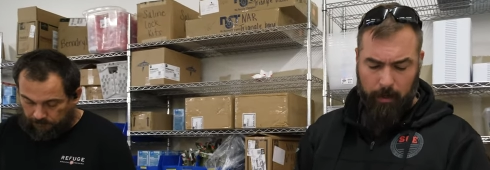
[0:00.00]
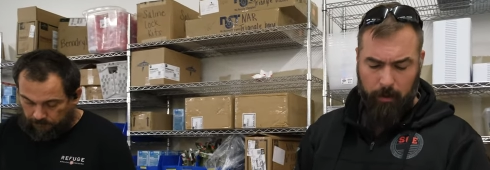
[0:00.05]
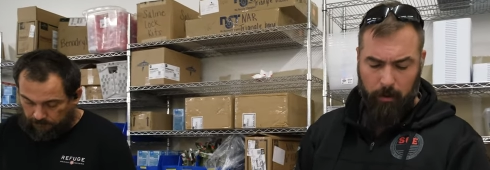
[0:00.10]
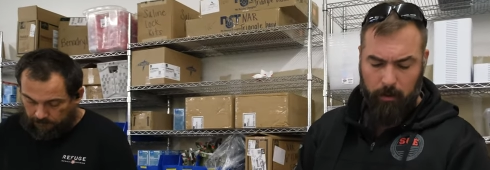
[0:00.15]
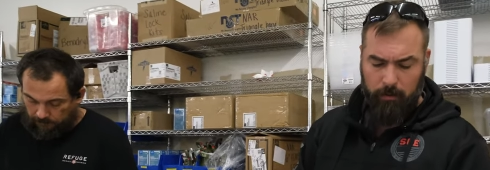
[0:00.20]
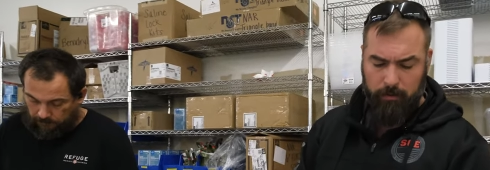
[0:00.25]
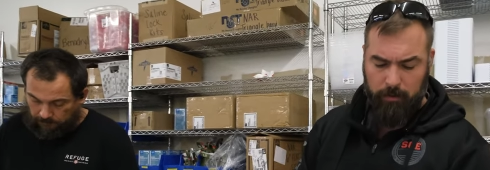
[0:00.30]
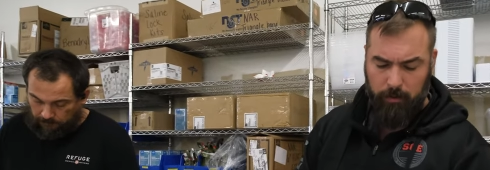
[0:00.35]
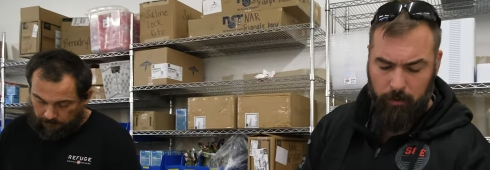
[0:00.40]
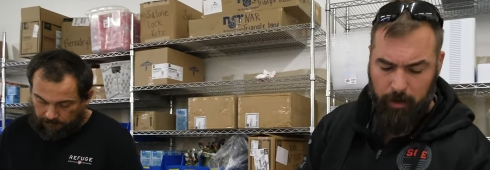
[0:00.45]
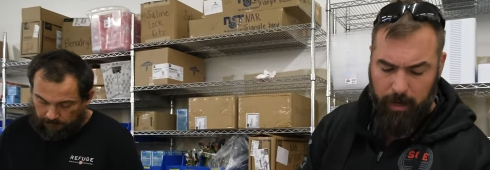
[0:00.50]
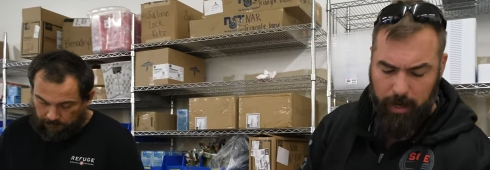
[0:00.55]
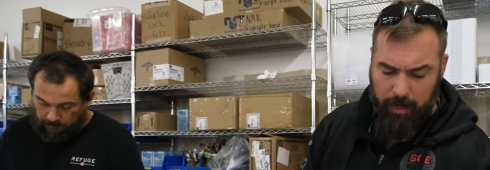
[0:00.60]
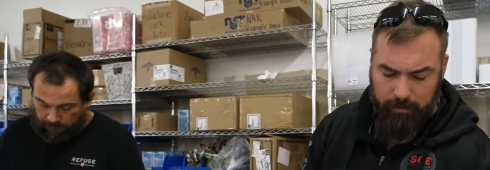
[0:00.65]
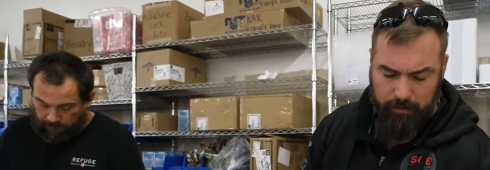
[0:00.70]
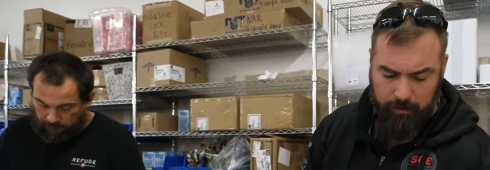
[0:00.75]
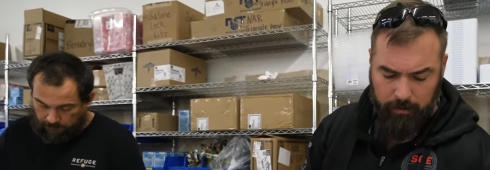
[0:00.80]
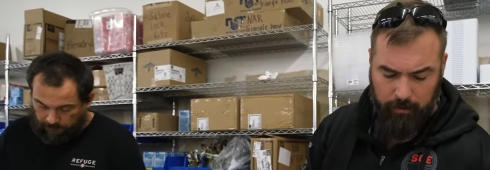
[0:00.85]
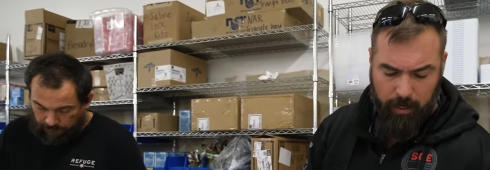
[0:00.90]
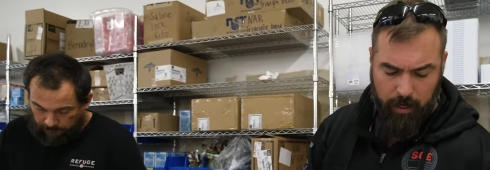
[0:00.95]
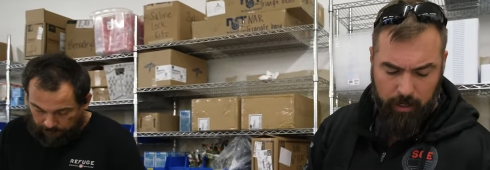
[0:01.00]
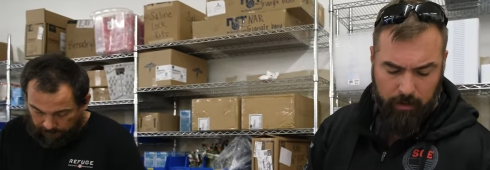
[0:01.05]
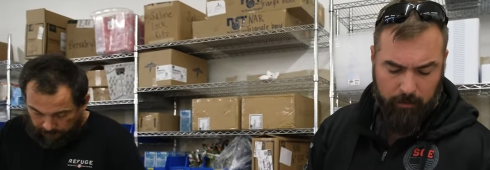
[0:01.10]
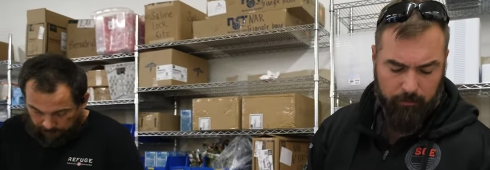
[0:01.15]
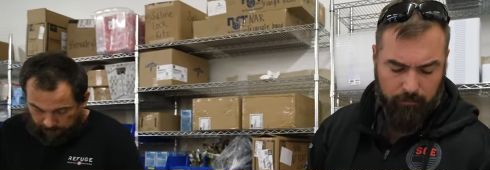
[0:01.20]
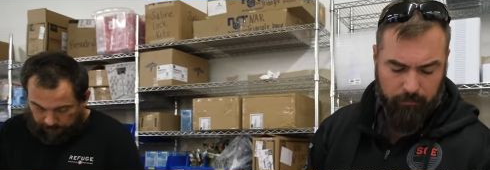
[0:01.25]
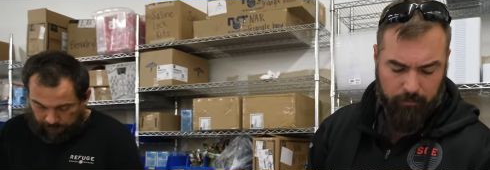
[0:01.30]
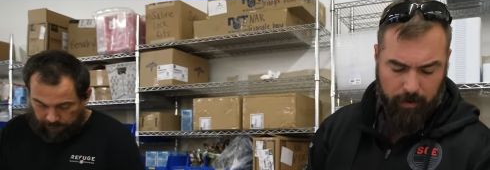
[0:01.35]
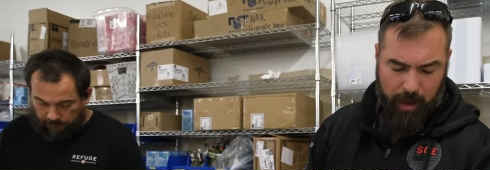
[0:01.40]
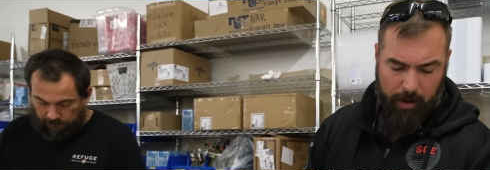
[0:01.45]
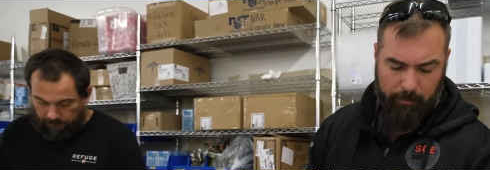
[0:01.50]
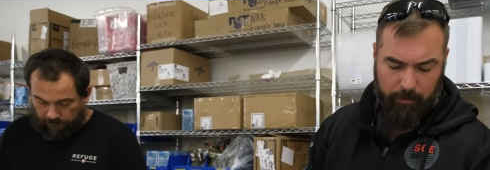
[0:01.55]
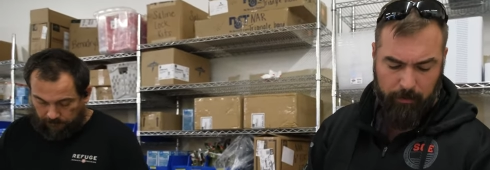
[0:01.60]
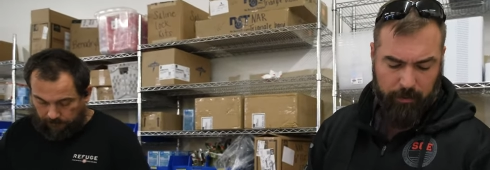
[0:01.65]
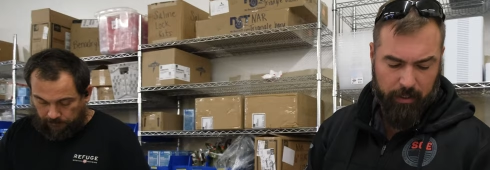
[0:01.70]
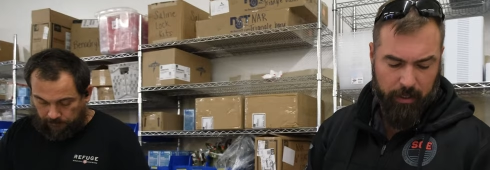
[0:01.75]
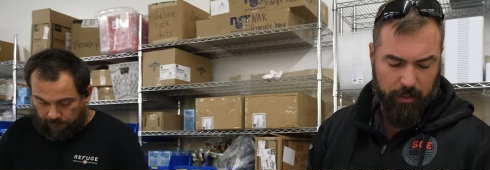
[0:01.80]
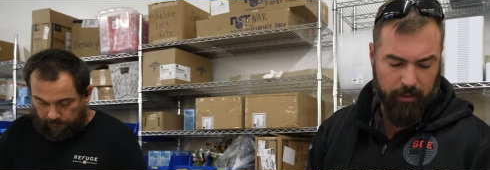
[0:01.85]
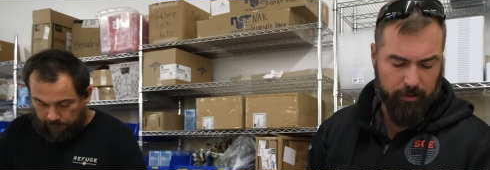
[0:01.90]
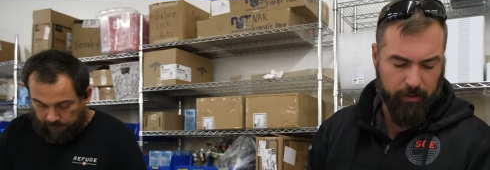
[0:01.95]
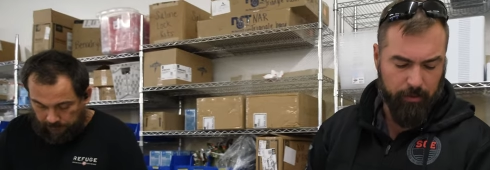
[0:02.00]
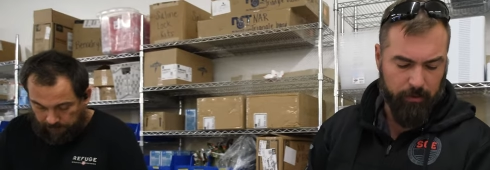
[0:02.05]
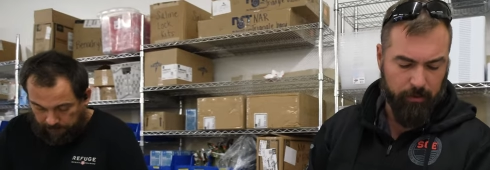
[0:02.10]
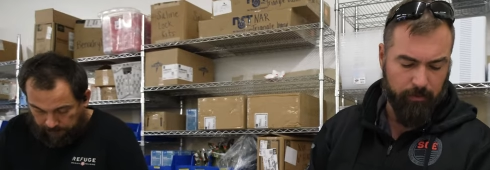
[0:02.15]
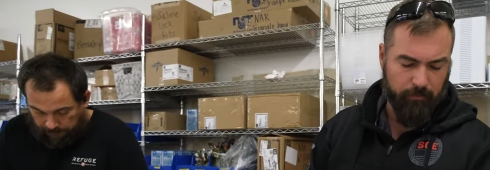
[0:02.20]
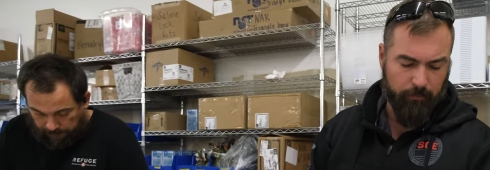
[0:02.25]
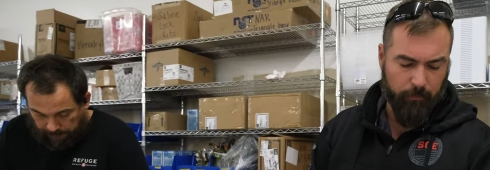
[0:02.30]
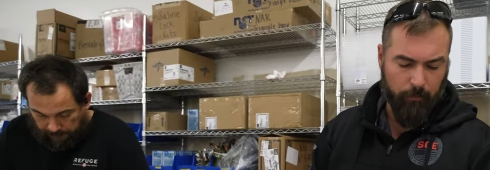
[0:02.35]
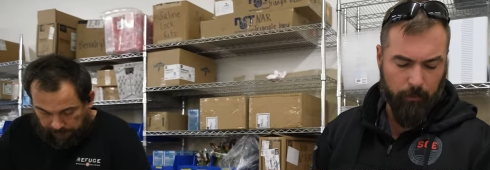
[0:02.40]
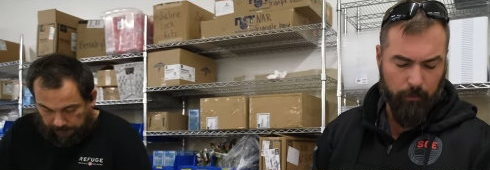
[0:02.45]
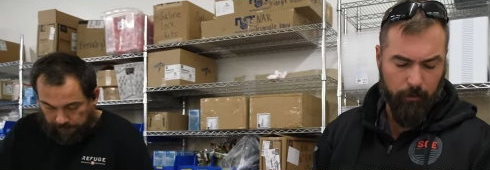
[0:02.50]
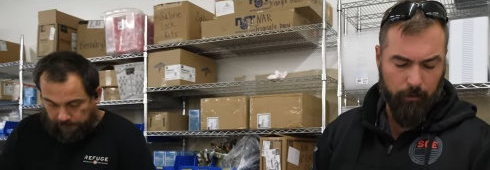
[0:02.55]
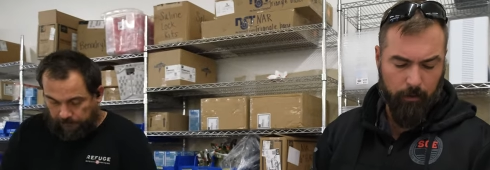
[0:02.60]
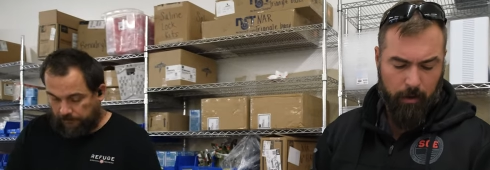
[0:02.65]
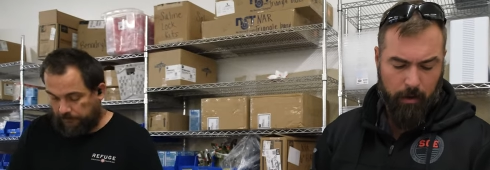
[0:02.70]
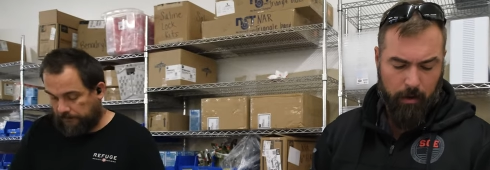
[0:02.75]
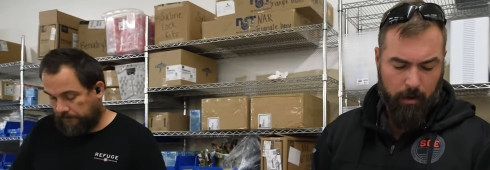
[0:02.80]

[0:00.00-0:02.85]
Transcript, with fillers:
Speaker 1: it also has a lot of applications for